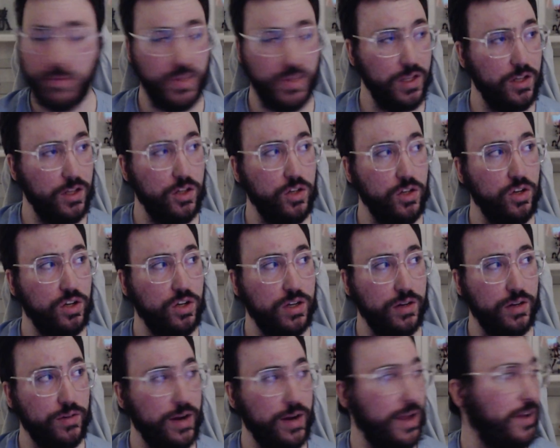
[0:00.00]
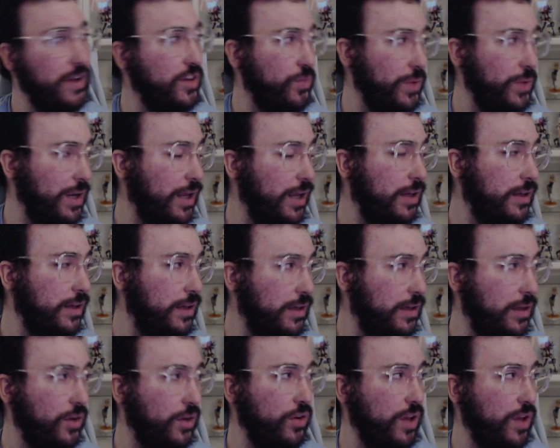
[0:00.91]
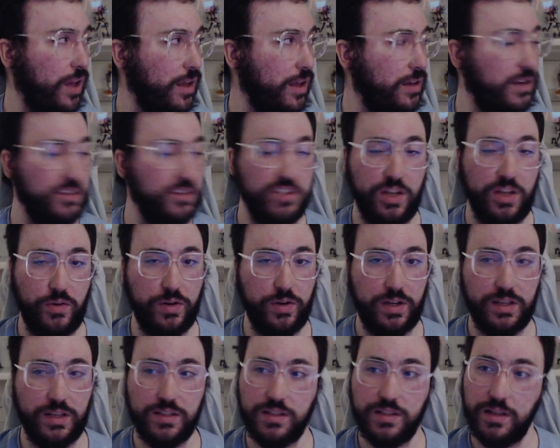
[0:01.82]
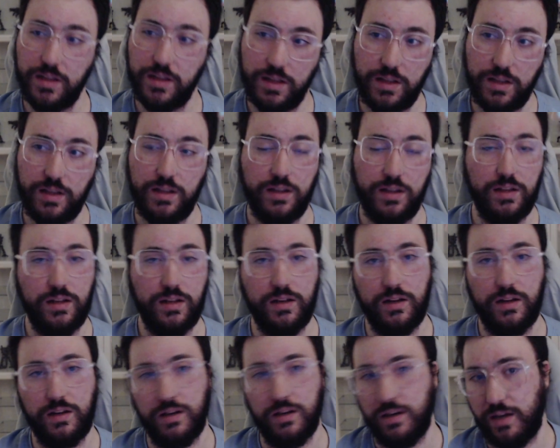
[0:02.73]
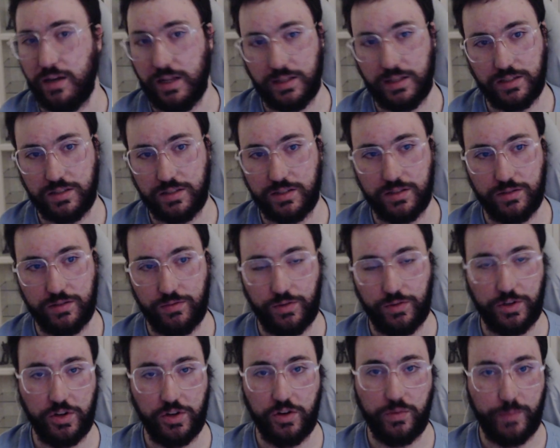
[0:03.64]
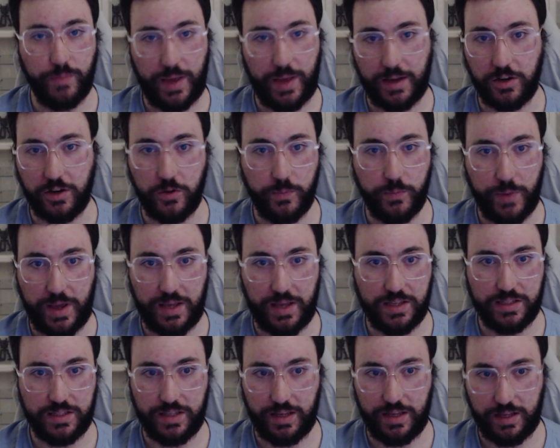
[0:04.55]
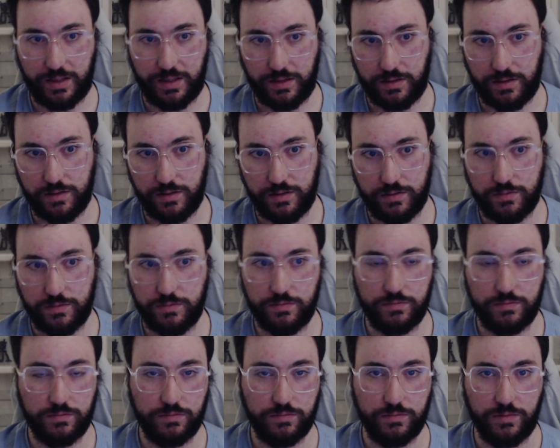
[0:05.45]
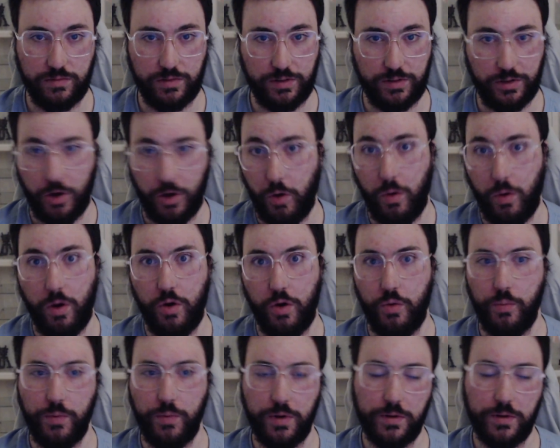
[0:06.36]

look around and be like, oh, okay, this is how it is. Let's return back to base and go home.